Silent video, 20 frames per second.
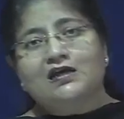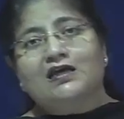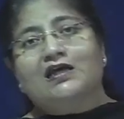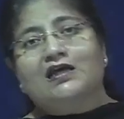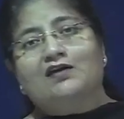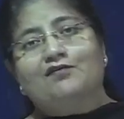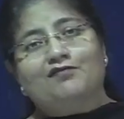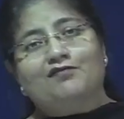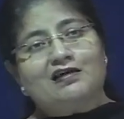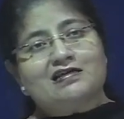
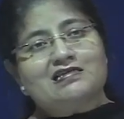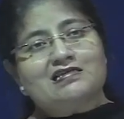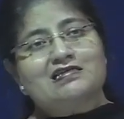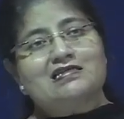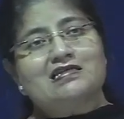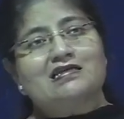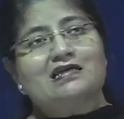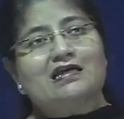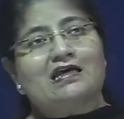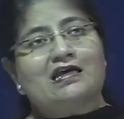If I
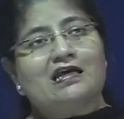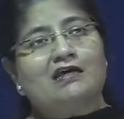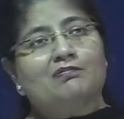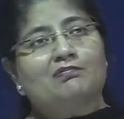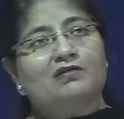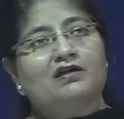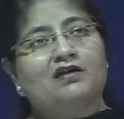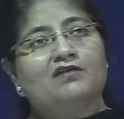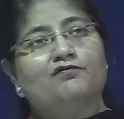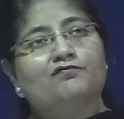see A,
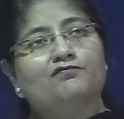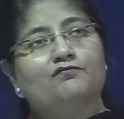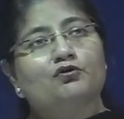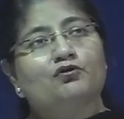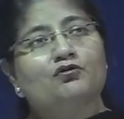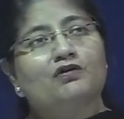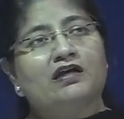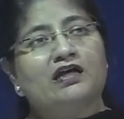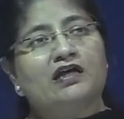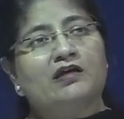if
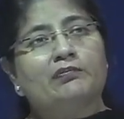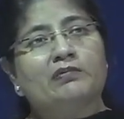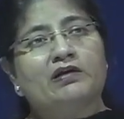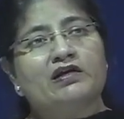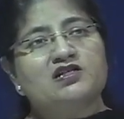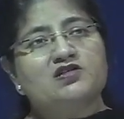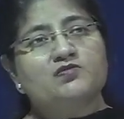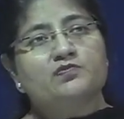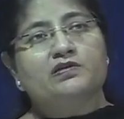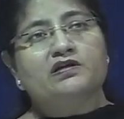A plus
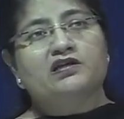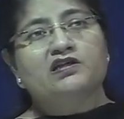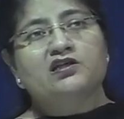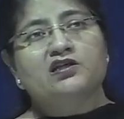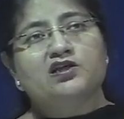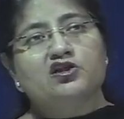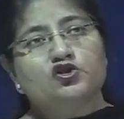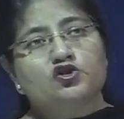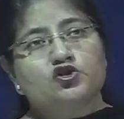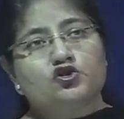B
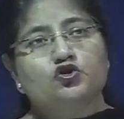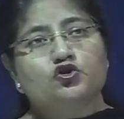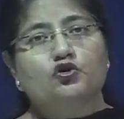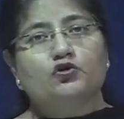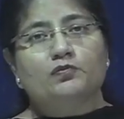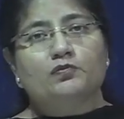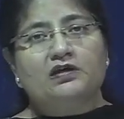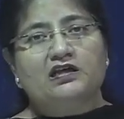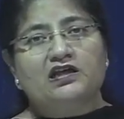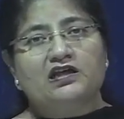should
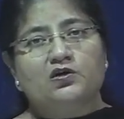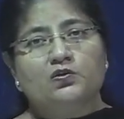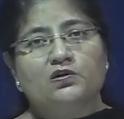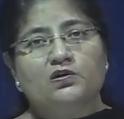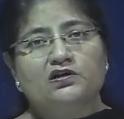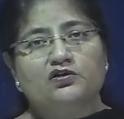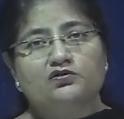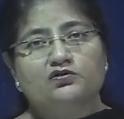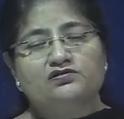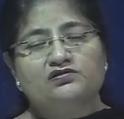be equal
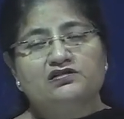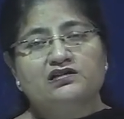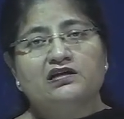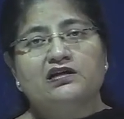to C,